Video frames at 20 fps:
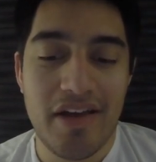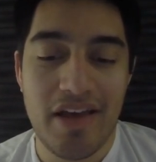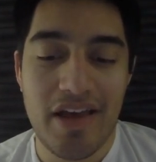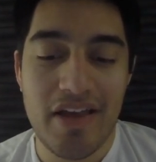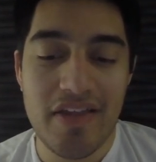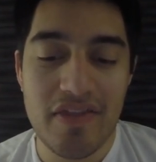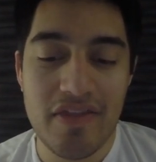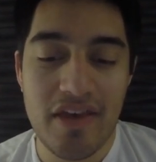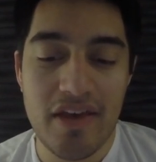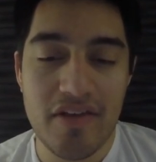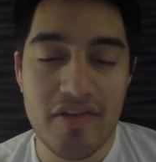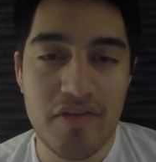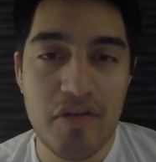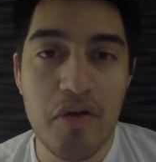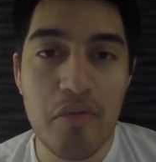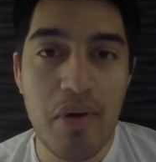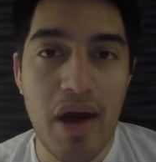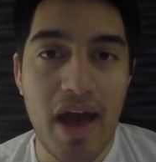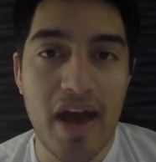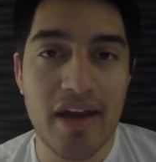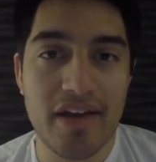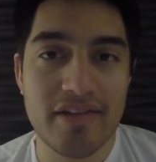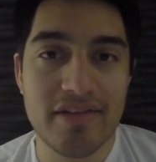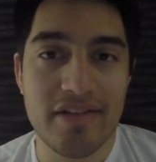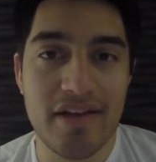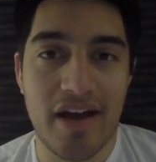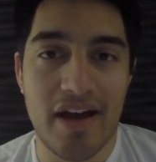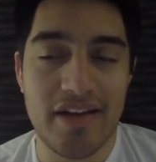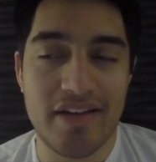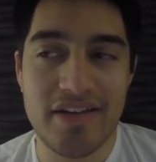in these 2 bags.
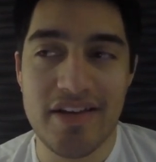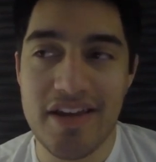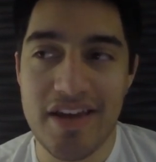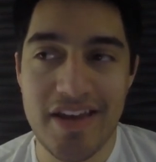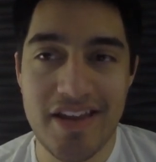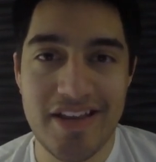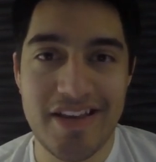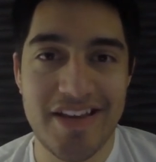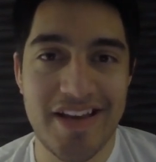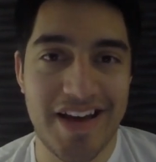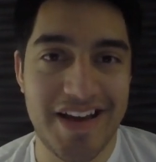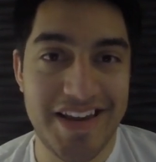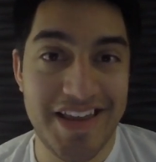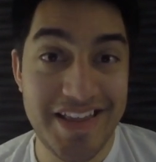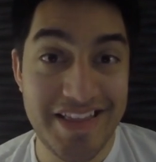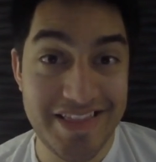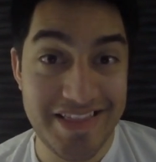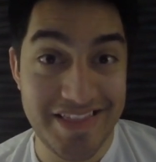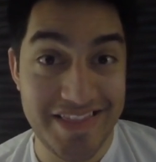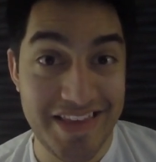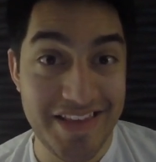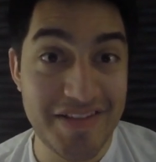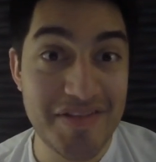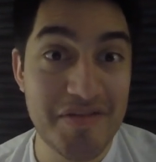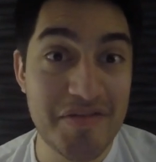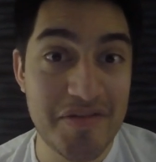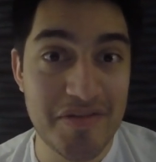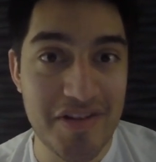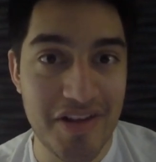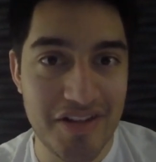I need
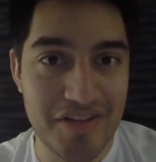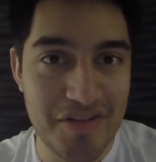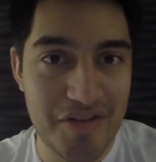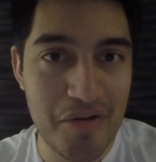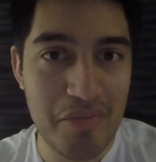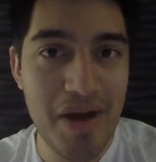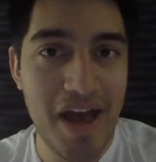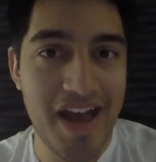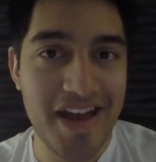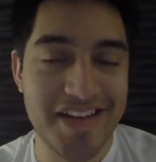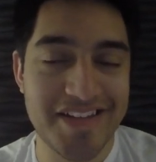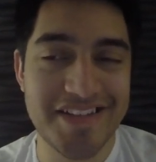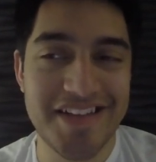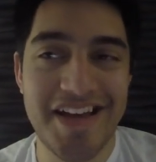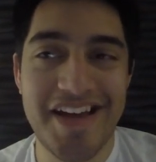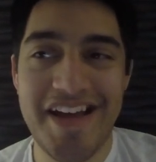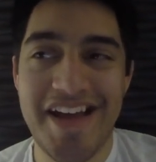these 2 bags.